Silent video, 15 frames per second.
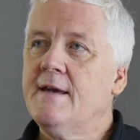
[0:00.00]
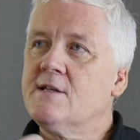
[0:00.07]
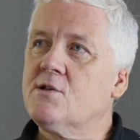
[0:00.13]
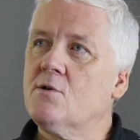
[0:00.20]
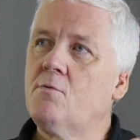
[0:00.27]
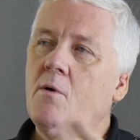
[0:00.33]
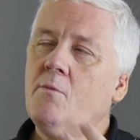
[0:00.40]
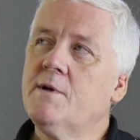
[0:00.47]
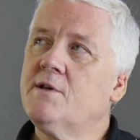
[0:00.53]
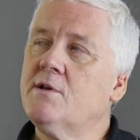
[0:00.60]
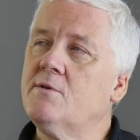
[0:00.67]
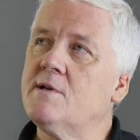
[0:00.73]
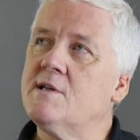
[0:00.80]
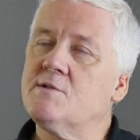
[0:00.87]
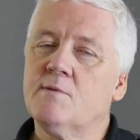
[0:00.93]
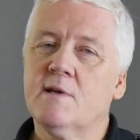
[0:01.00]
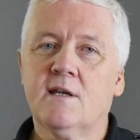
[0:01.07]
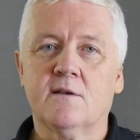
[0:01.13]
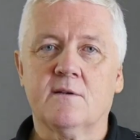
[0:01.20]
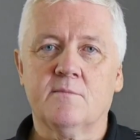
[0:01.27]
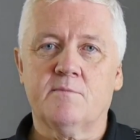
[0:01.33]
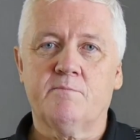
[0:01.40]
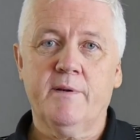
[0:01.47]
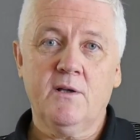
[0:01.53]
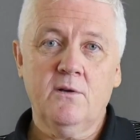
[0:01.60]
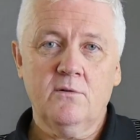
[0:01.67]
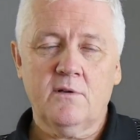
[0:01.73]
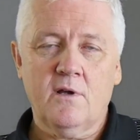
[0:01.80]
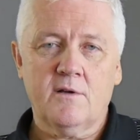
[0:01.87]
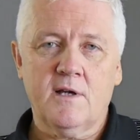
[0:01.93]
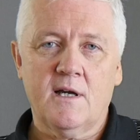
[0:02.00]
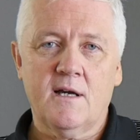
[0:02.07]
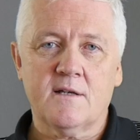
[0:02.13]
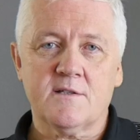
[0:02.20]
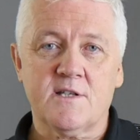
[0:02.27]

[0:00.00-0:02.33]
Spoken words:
So what we do is we can build on our